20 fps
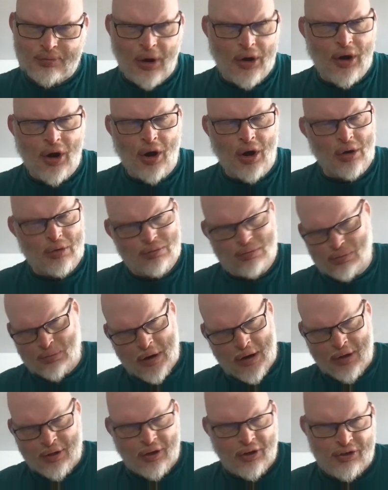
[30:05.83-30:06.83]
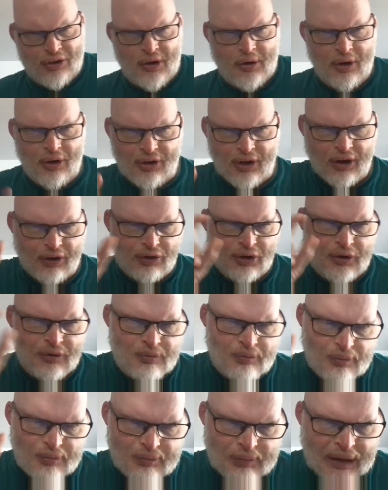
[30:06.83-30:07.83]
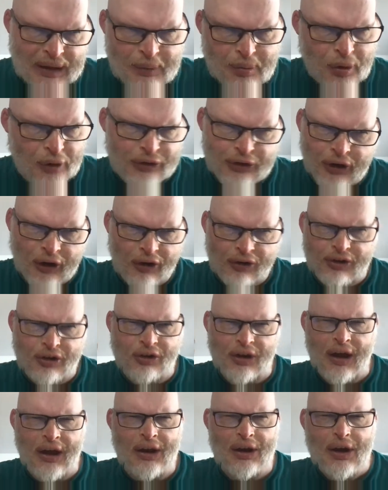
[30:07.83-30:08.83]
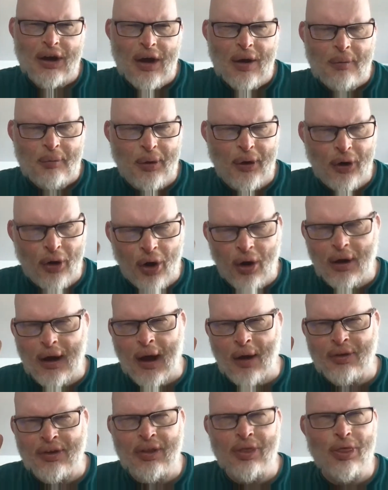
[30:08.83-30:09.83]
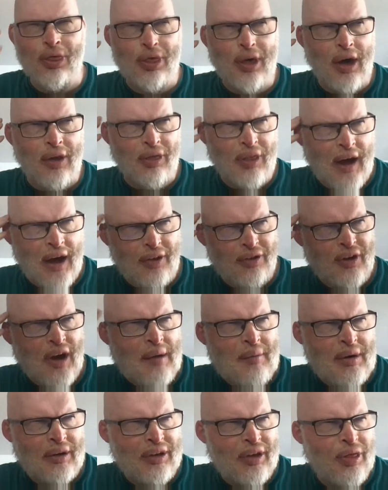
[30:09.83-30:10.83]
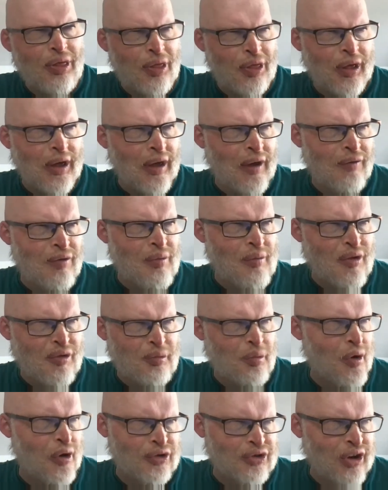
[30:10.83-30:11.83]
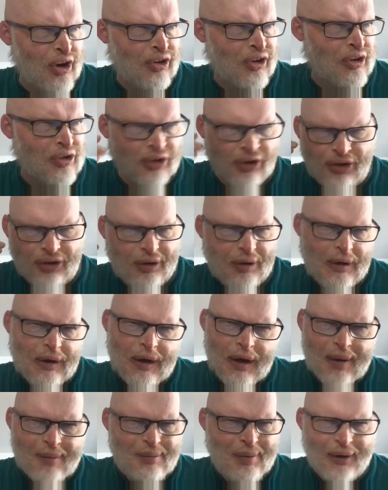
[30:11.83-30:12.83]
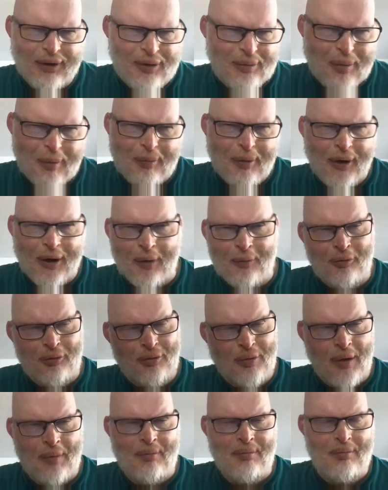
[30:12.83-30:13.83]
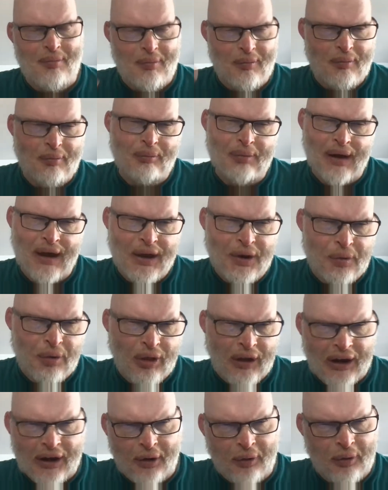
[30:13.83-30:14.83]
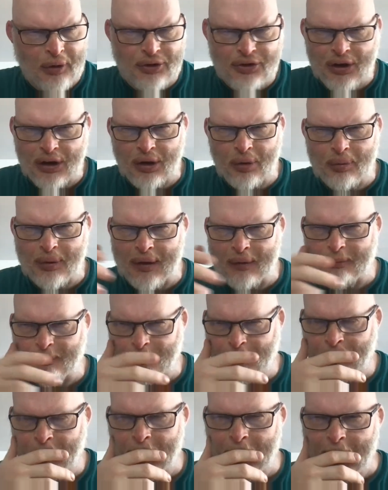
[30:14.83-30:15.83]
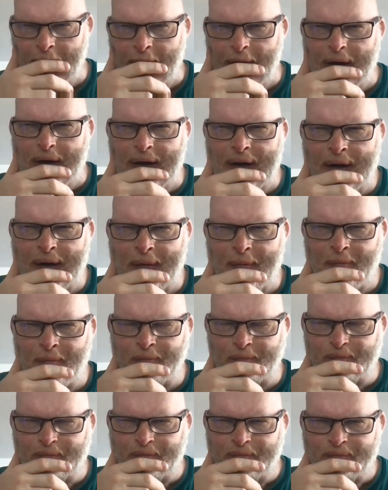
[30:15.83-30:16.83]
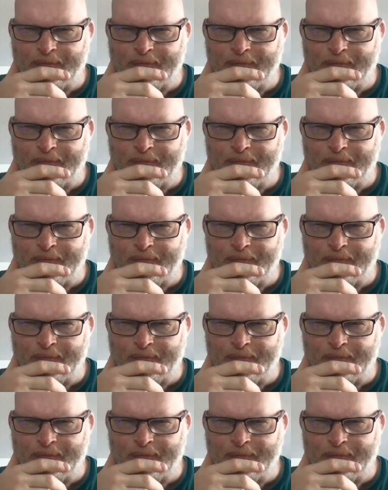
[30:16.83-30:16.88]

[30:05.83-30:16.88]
but not anything serious, like sort of mini projects again. But not, I didn't, at that time, I didn't think of them as projects. I just picked up a book and played with the language a little bit. But